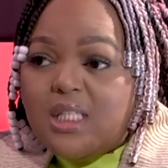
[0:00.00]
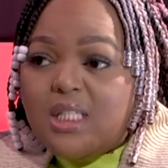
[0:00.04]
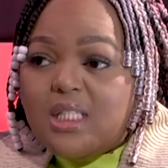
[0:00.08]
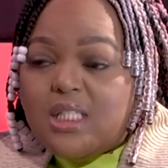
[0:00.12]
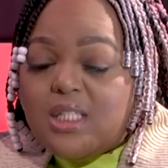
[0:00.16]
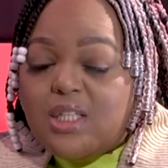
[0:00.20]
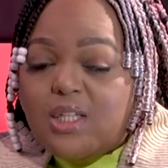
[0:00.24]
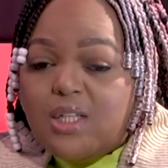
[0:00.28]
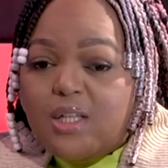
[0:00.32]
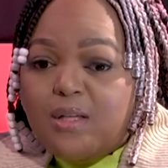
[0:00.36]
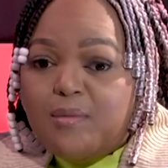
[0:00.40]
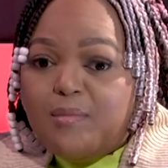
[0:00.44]
It's
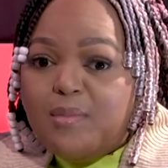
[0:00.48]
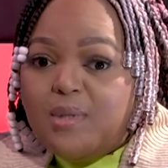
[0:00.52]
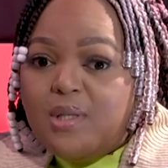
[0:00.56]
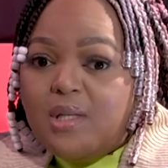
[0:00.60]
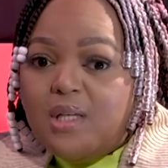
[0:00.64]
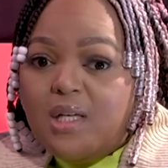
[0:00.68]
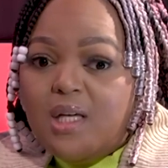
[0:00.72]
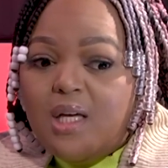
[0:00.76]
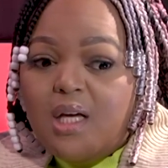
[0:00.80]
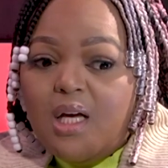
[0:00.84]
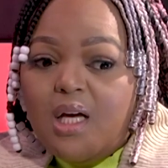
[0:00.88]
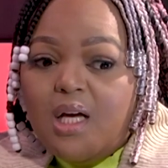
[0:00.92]
gonna
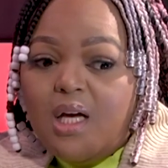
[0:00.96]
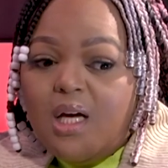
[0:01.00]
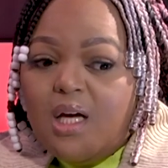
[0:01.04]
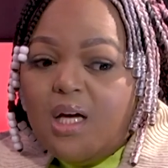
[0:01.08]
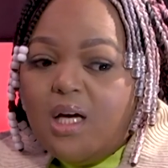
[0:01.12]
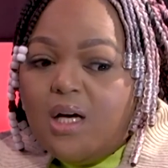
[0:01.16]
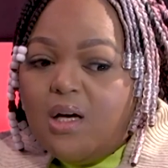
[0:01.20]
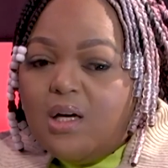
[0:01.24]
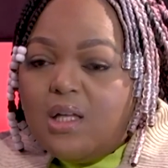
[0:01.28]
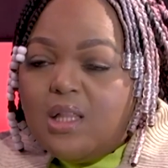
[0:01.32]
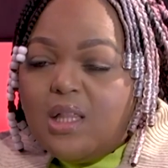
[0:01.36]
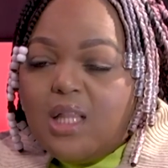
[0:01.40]
be
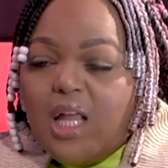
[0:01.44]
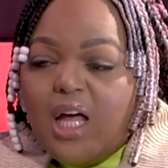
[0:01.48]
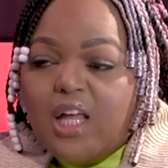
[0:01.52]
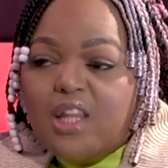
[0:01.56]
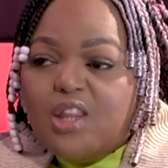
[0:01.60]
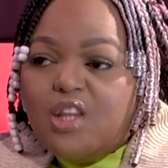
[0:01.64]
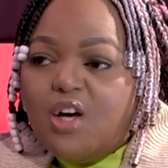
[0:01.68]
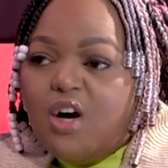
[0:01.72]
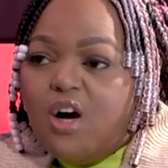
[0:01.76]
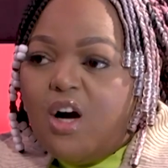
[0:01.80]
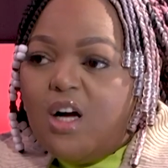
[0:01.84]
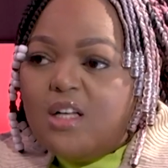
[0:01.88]
like
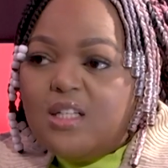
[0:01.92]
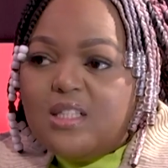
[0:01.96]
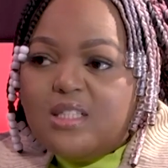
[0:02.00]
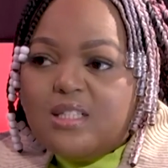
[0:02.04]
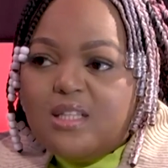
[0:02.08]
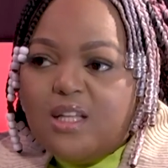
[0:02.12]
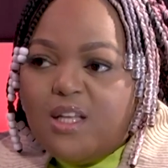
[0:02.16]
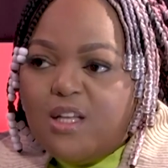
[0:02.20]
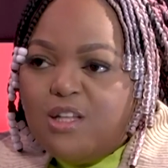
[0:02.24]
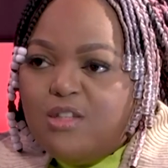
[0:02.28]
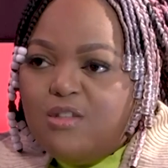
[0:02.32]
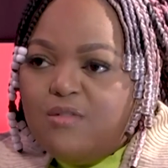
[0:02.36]
the hardest
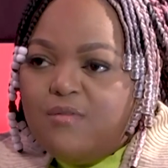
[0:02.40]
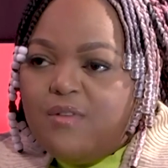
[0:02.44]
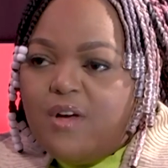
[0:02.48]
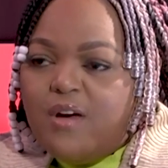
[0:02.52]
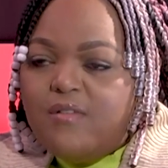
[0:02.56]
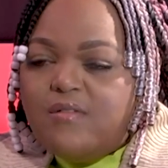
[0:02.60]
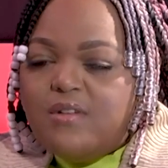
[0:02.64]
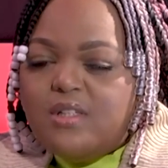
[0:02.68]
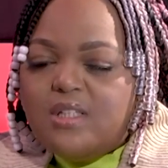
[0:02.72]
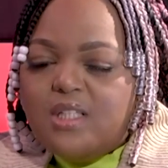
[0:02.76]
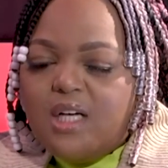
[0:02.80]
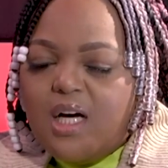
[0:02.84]
thing you've
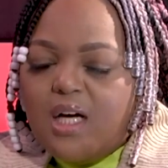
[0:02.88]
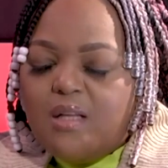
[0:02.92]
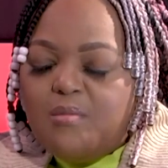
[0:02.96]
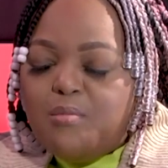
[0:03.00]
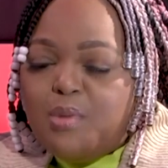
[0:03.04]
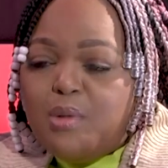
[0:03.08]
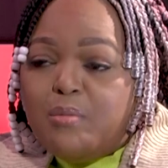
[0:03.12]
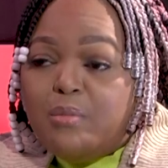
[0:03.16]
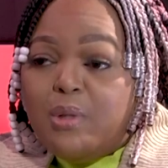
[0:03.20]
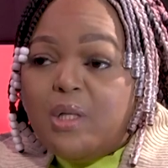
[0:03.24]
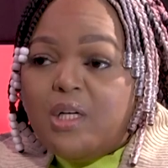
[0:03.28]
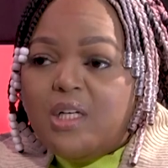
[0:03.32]
ever done.
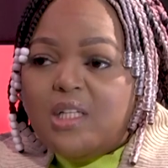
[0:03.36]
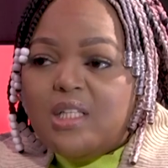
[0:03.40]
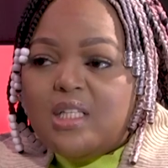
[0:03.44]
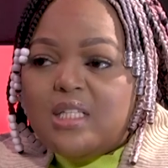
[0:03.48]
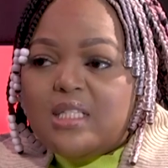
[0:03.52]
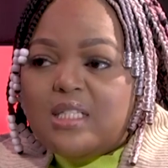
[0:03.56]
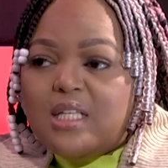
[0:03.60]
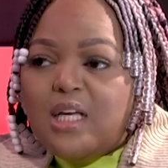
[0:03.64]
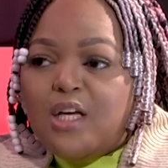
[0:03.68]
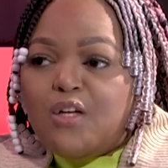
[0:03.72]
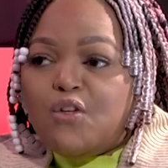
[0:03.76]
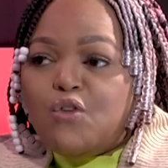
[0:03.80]
People are gonna
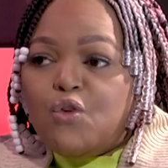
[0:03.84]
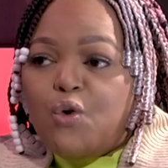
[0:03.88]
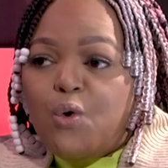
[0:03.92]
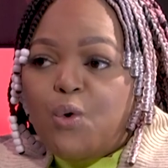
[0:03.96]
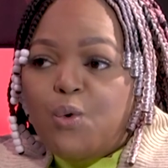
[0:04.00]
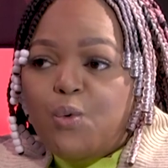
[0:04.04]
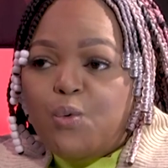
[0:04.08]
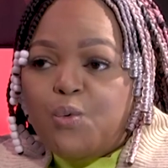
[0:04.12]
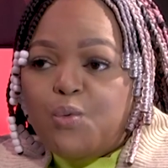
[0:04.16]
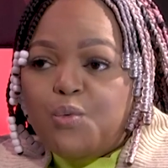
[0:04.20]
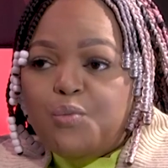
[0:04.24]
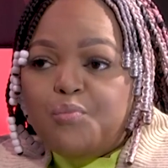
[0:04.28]
say
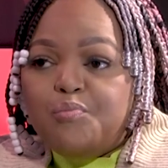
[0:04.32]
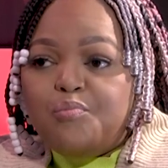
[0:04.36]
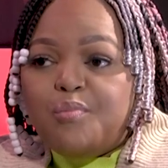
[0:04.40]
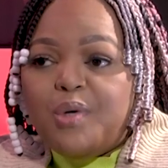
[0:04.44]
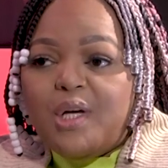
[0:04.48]
no, but